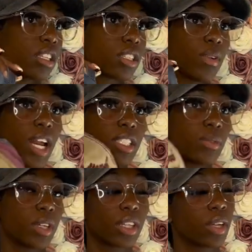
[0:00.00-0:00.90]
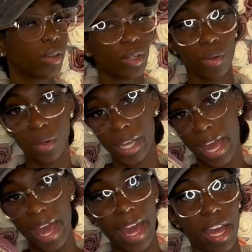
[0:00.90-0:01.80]
So when I just want to throw on a quick
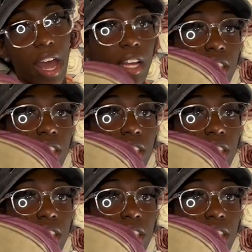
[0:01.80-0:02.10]
hat, I can